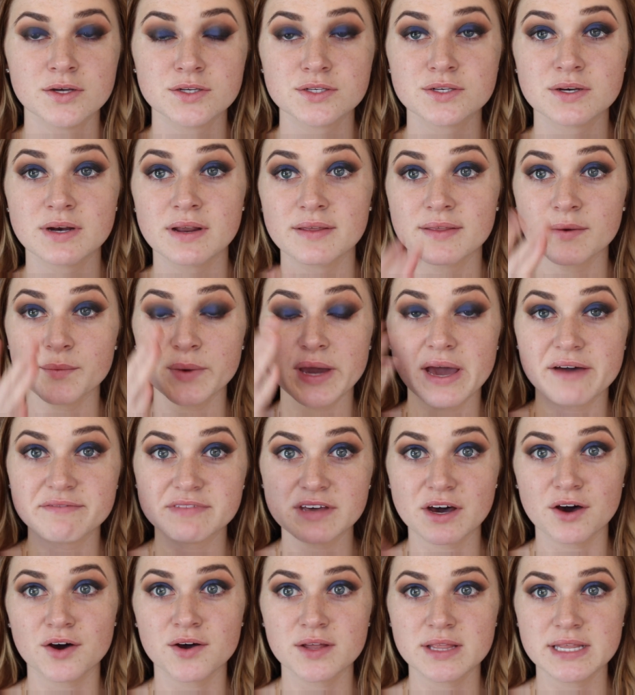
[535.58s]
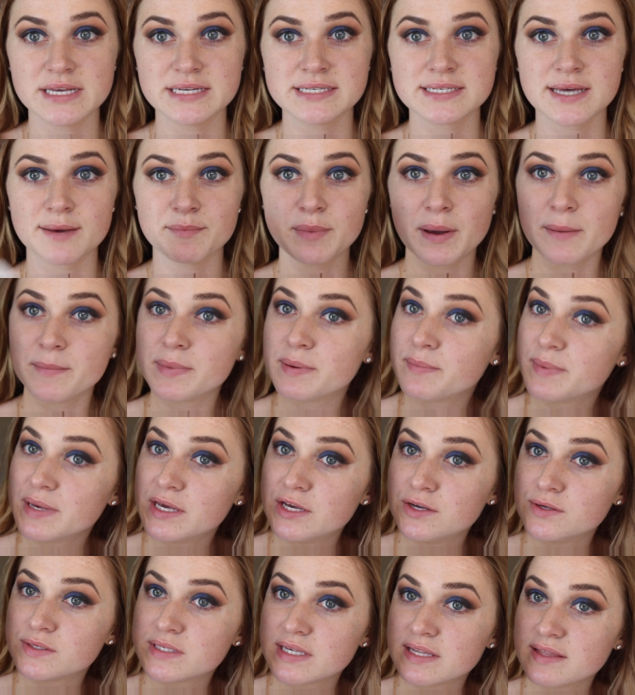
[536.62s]
So now that we have that all cleaned up, I'm going to be
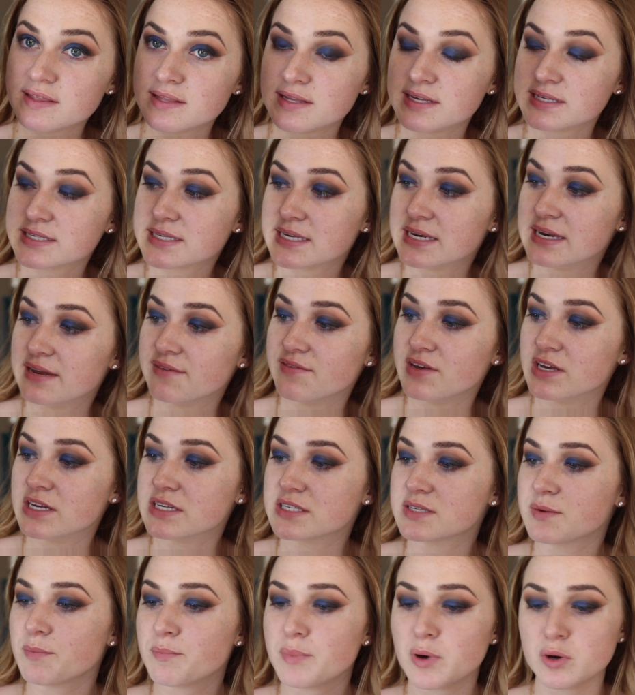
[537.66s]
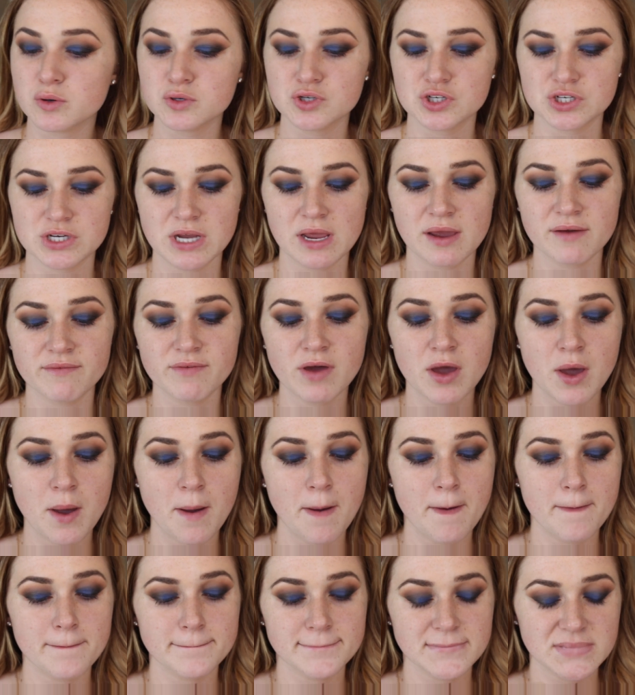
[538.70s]
using this Nivea's Post Shave
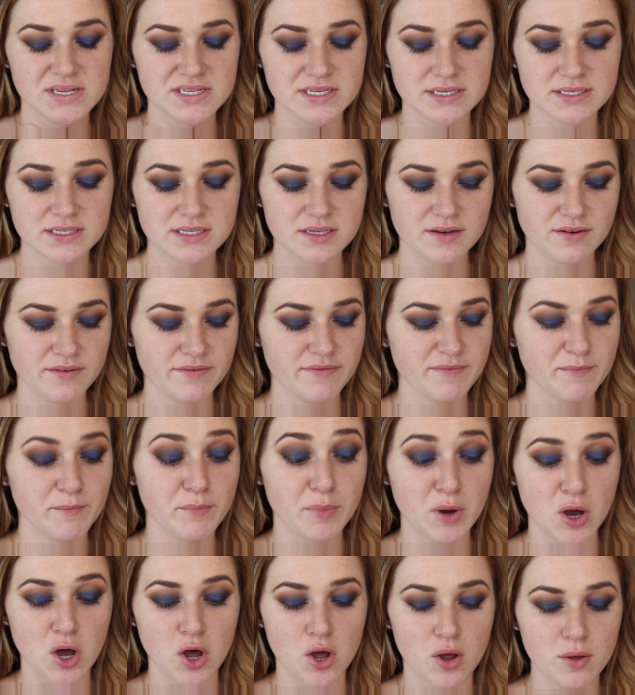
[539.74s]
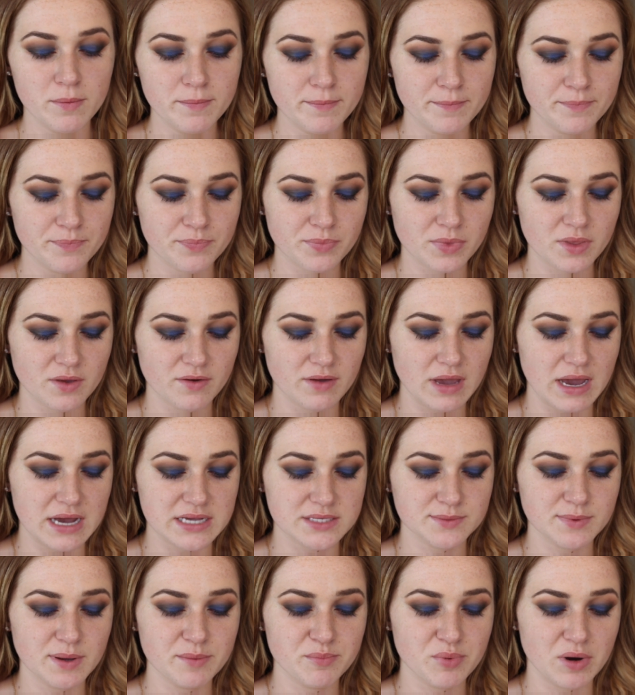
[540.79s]
Sensitive Balm
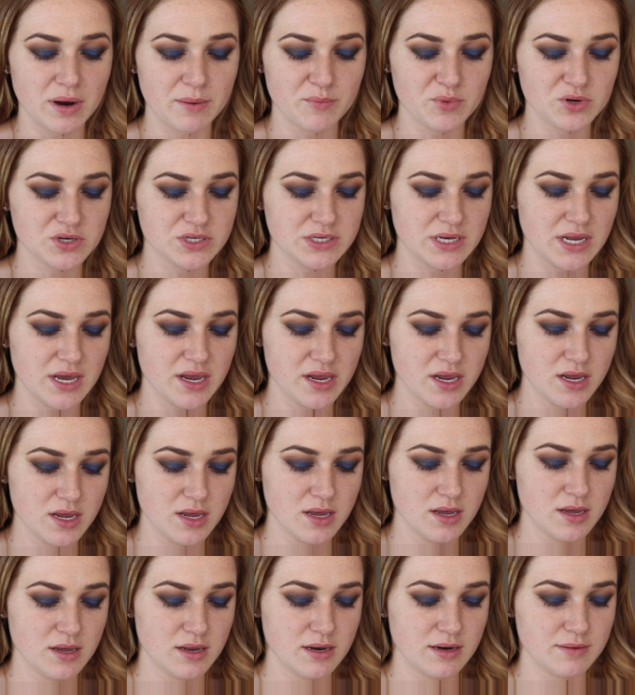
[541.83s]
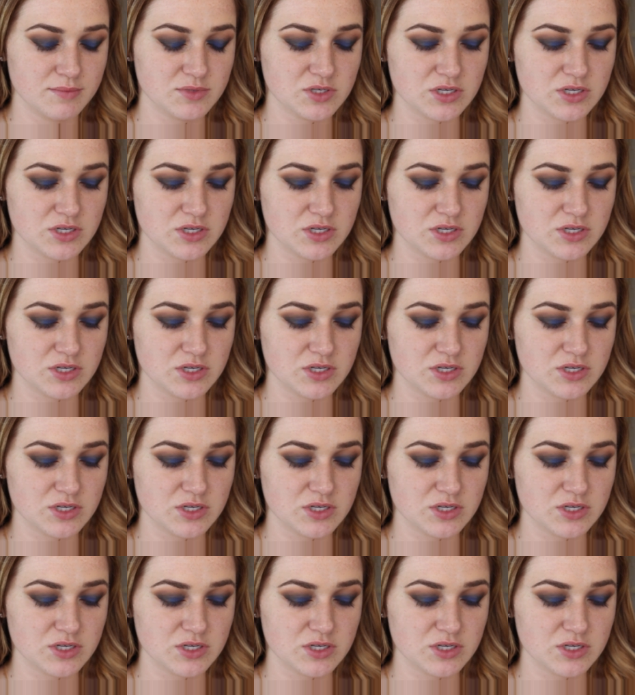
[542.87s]
as my primer today. I'm